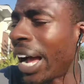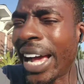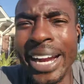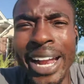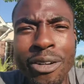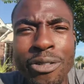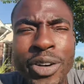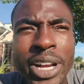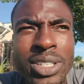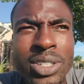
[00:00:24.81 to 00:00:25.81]
I got a lot of
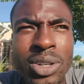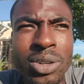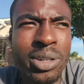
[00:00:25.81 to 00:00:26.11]
friends.